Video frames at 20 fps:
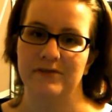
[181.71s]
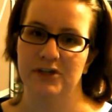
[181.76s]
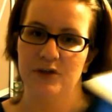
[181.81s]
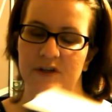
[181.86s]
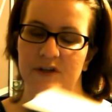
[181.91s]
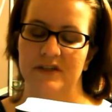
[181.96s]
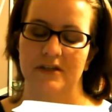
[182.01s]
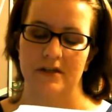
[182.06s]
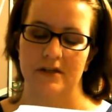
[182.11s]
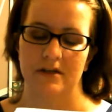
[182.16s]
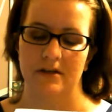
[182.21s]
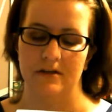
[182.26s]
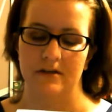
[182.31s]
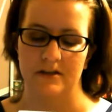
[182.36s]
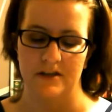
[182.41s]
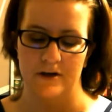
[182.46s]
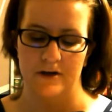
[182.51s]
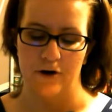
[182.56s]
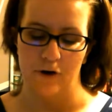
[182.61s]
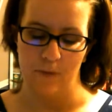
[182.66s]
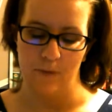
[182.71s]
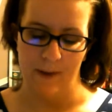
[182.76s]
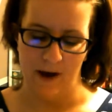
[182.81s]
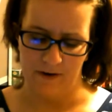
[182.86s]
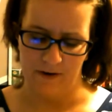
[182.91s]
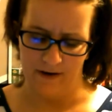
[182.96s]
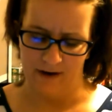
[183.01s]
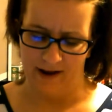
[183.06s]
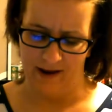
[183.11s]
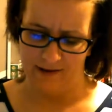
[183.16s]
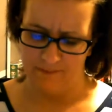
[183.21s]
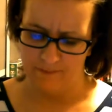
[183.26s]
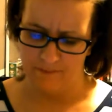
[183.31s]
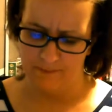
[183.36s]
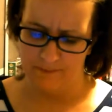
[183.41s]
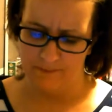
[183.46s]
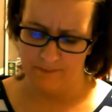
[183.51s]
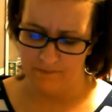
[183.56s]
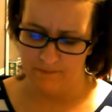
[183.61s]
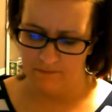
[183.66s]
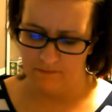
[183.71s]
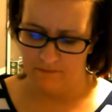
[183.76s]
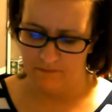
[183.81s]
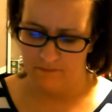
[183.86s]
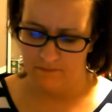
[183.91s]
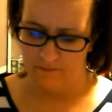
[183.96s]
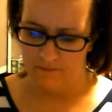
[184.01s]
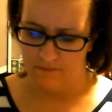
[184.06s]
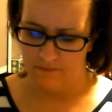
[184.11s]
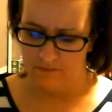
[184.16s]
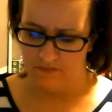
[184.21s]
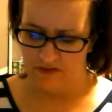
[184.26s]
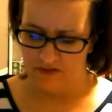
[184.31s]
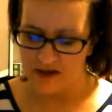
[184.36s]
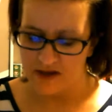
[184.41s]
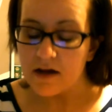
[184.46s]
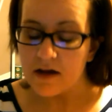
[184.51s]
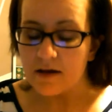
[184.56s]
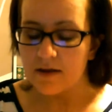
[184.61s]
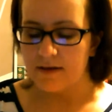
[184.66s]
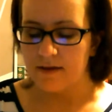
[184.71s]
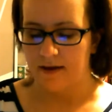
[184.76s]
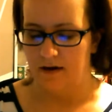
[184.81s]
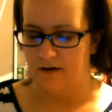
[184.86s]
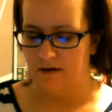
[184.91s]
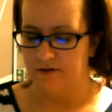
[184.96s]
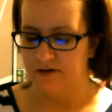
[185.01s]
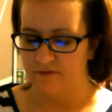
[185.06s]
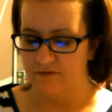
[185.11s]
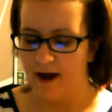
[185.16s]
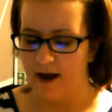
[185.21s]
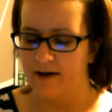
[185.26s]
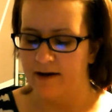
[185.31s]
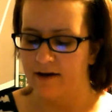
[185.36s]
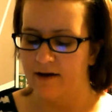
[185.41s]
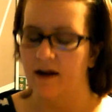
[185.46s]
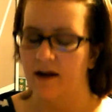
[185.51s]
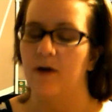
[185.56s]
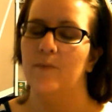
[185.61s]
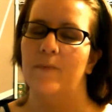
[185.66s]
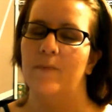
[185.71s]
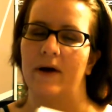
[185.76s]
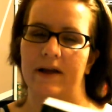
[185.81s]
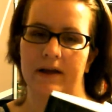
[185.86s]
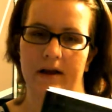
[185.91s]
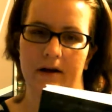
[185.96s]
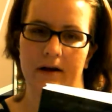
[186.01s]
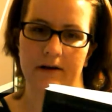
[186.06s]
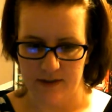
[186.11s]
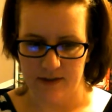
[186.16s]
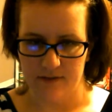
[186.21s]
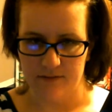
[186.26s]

you get to know about, and I think they're divided up by character